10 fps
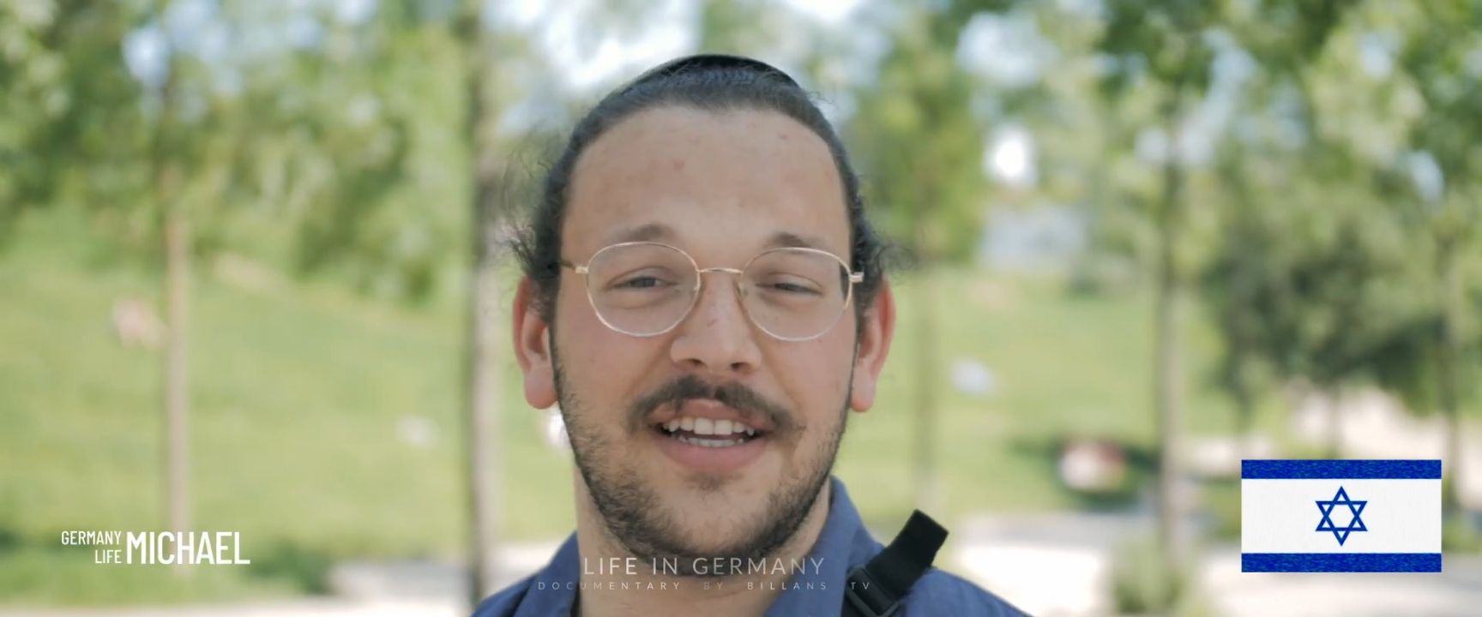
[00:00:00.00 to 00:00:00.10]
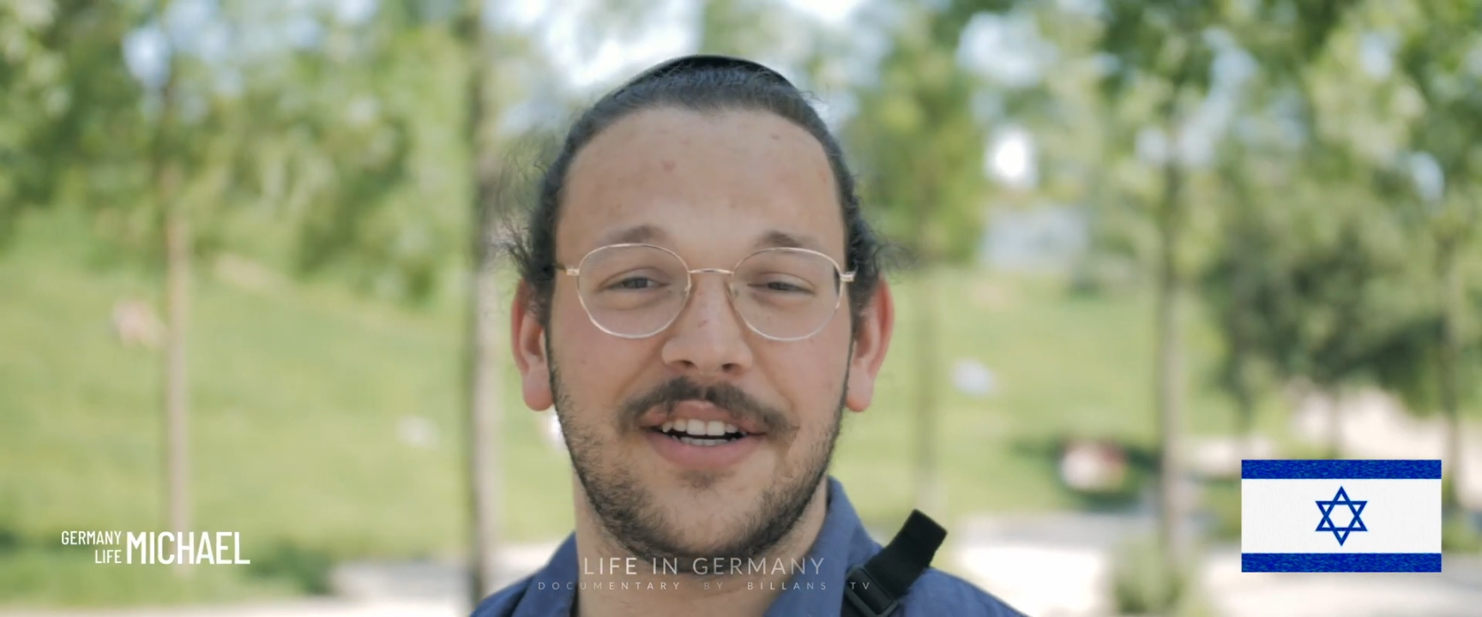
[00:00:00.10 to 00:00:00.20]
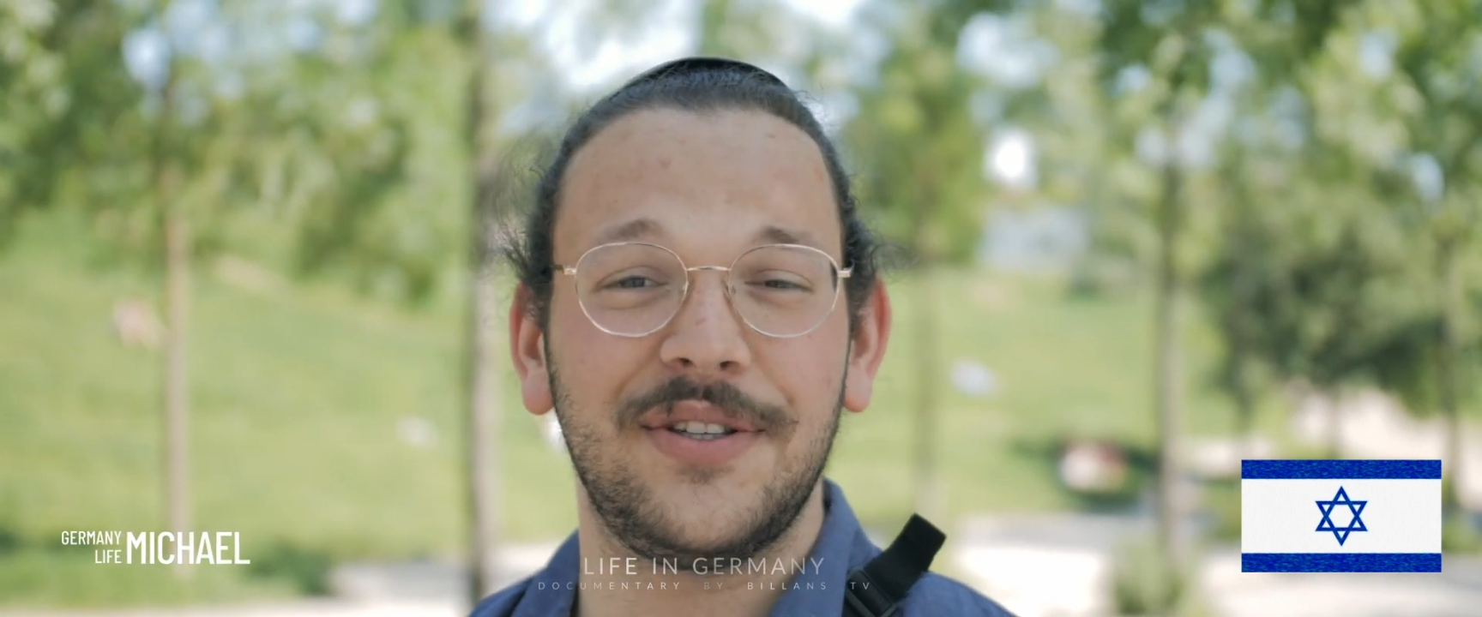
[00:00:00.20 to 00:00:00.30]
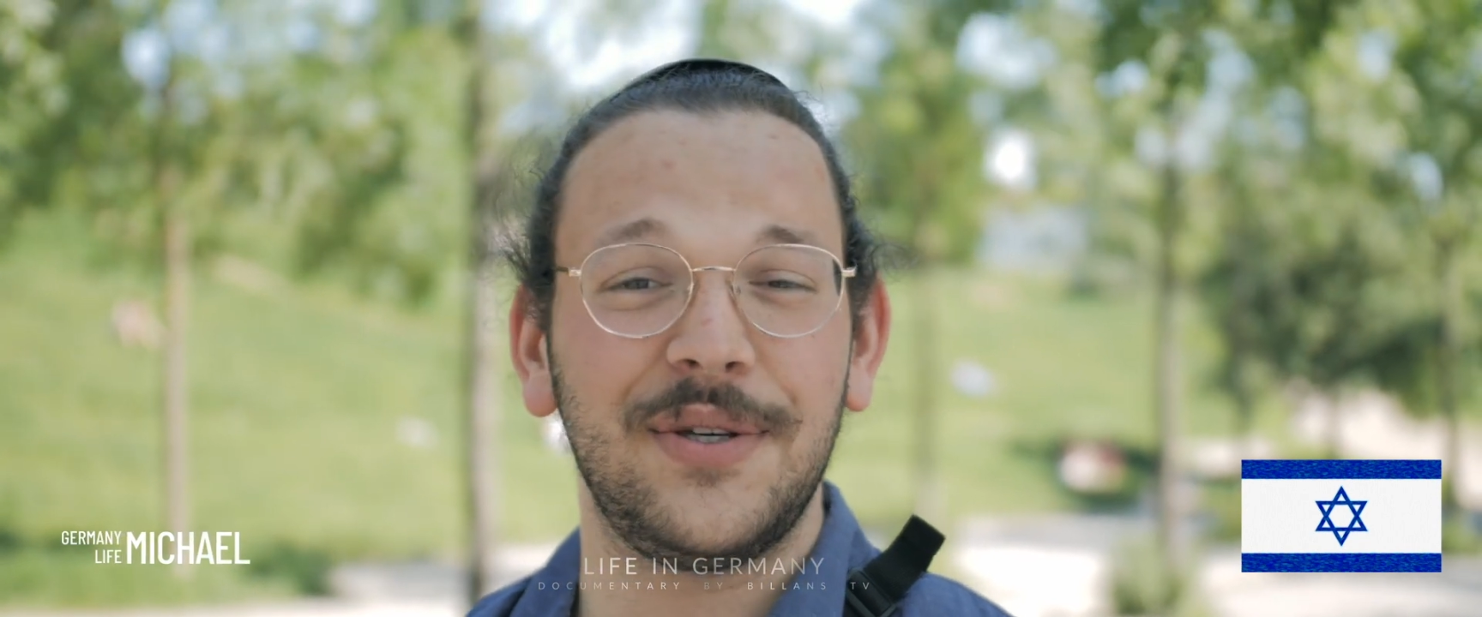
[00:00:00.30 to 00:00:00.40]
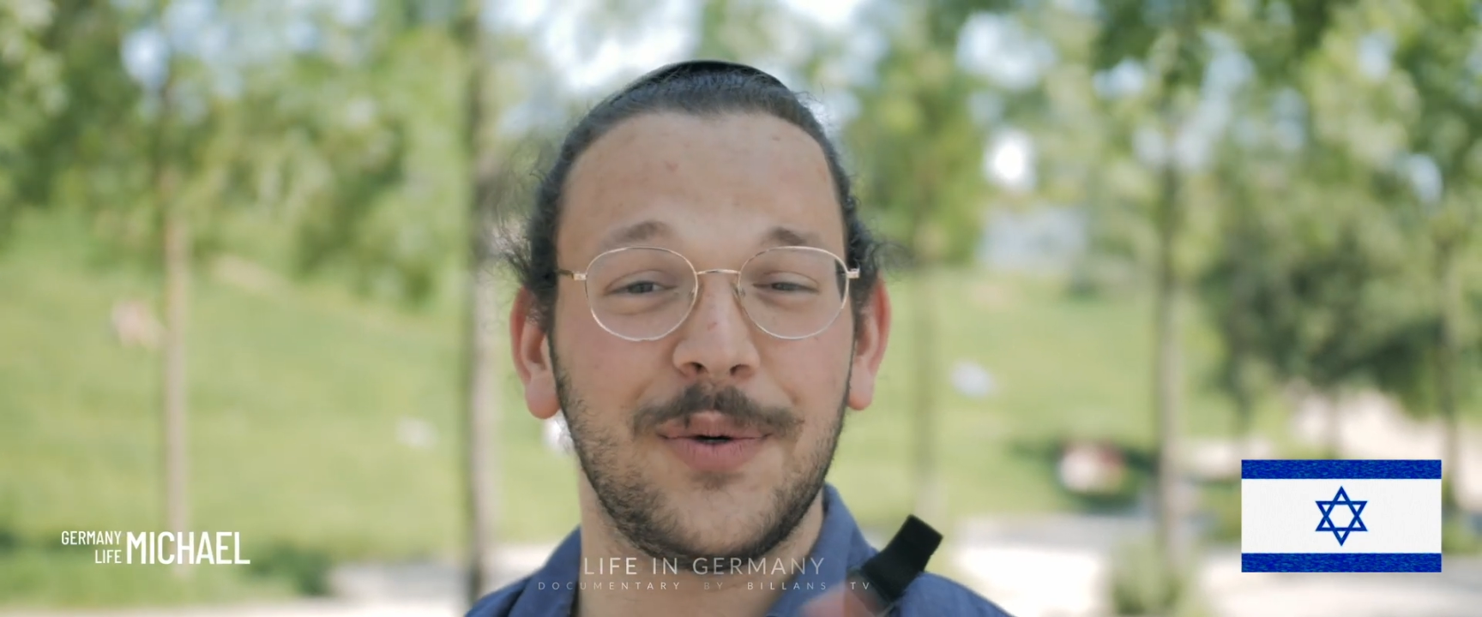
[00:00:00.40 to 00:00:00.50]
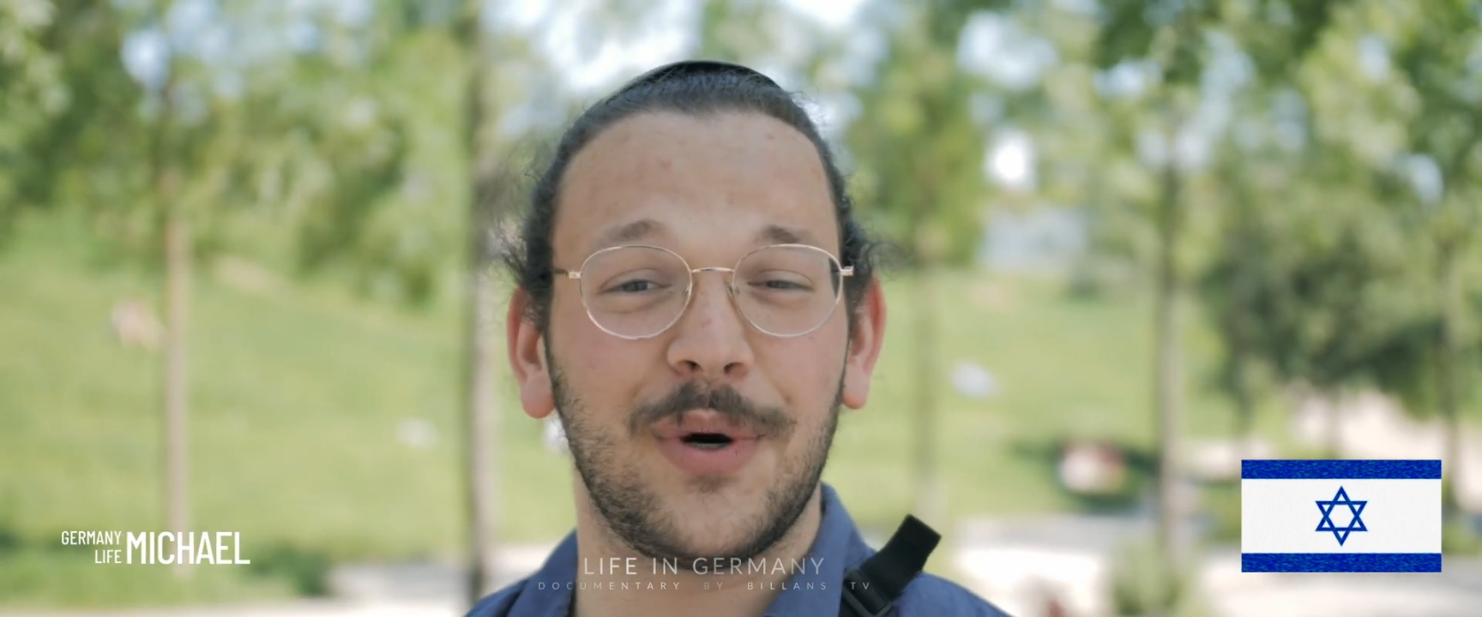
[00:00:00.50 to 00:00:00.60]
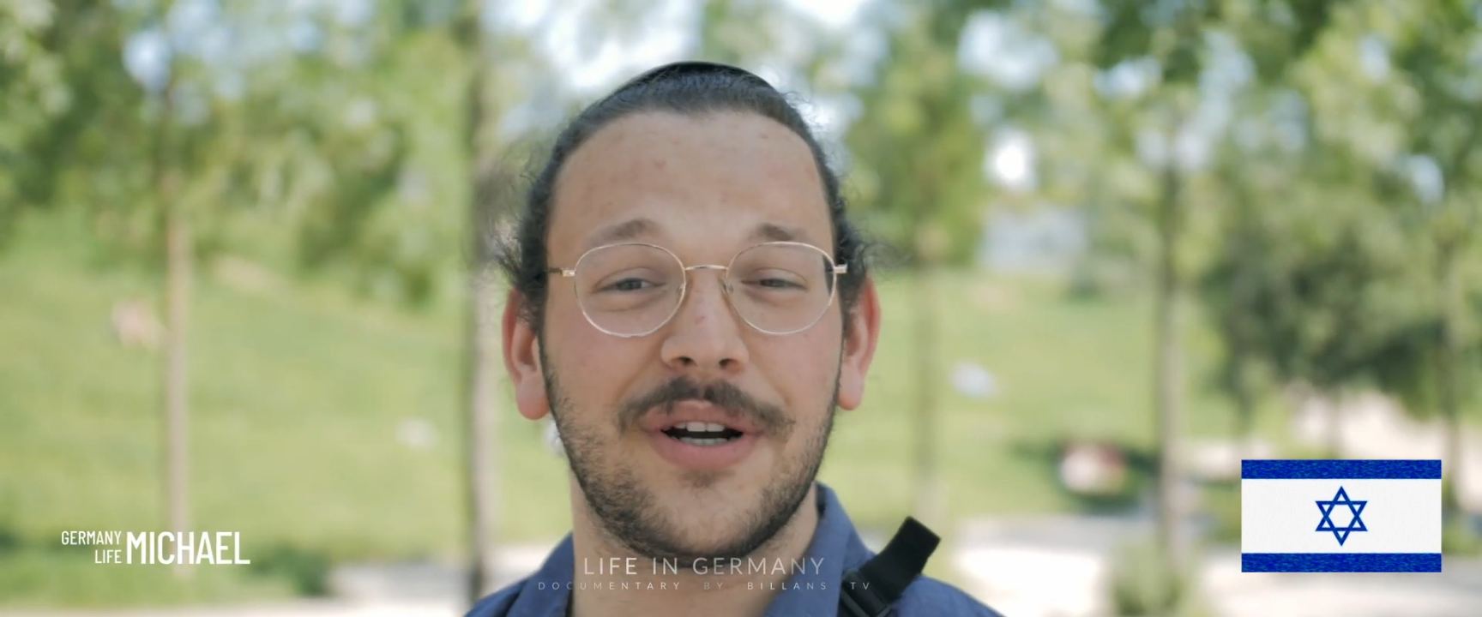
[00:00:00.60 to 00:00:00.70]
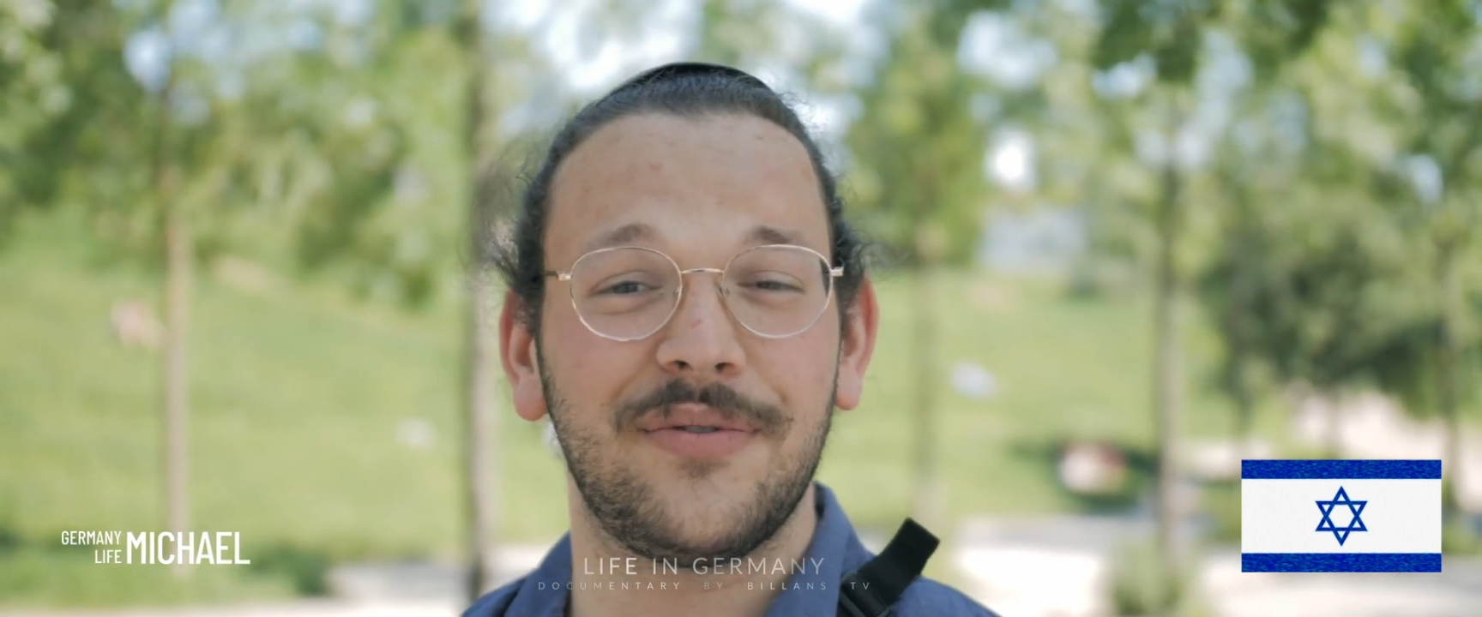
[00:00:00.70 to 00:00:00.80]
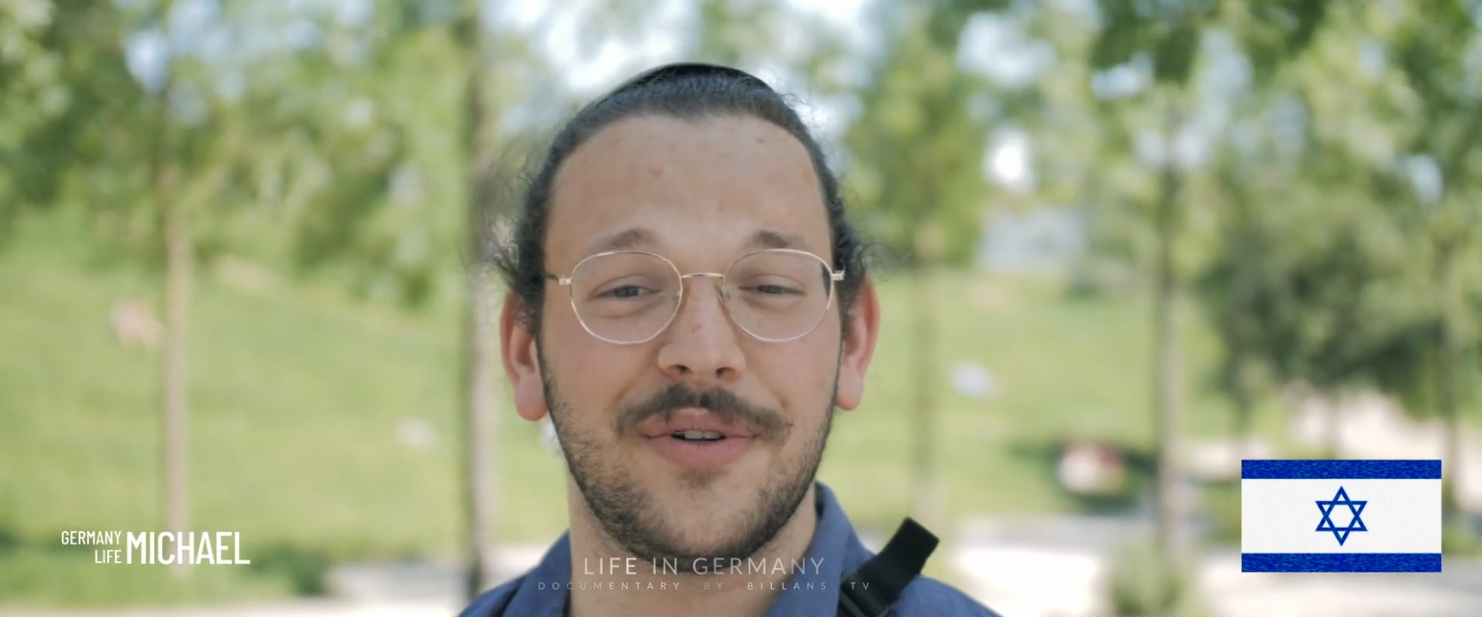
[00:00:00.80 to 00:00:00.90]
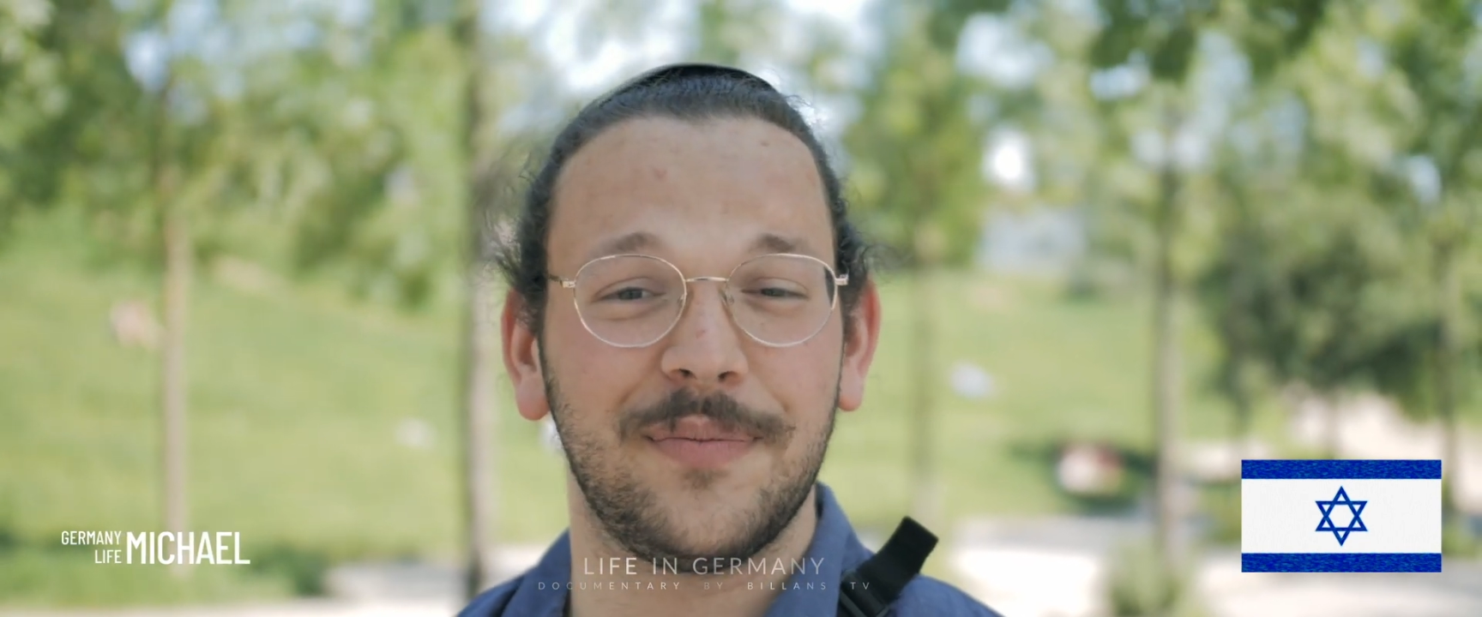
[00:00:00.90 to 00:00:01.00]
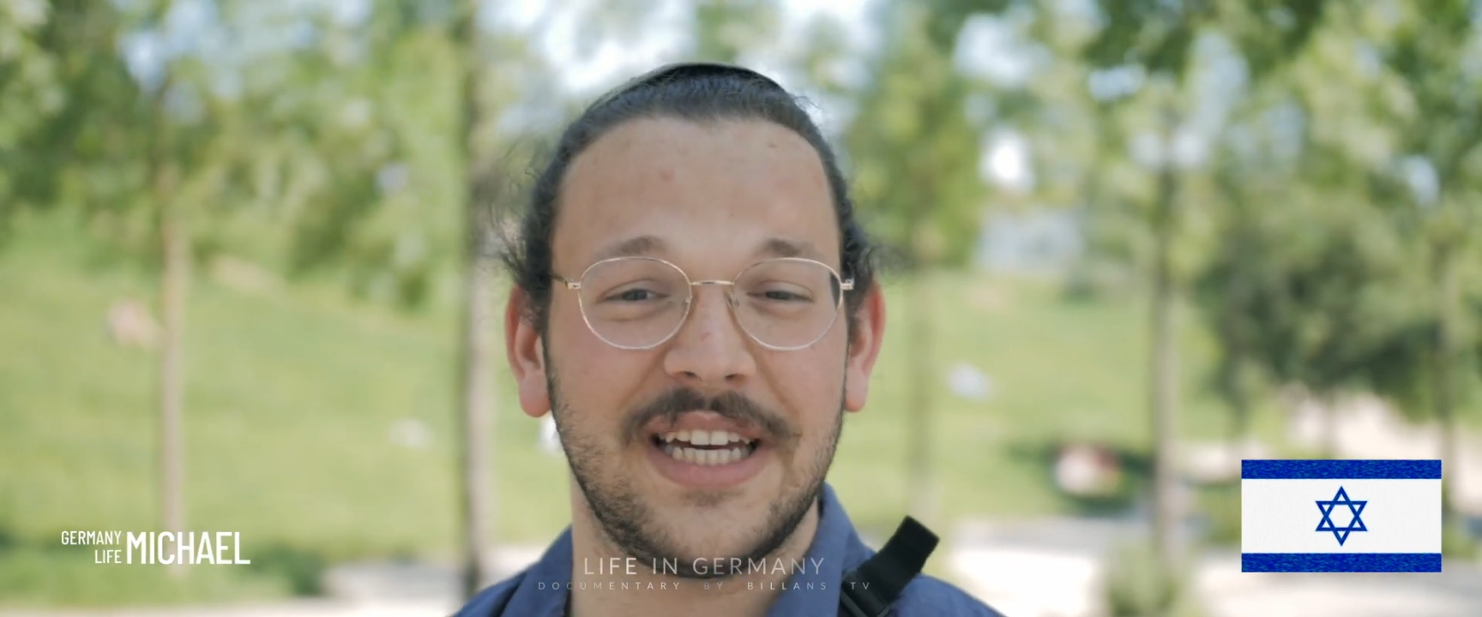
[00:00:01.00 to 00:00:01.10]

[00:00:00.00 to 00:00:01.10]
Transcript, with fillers: There are two wonderful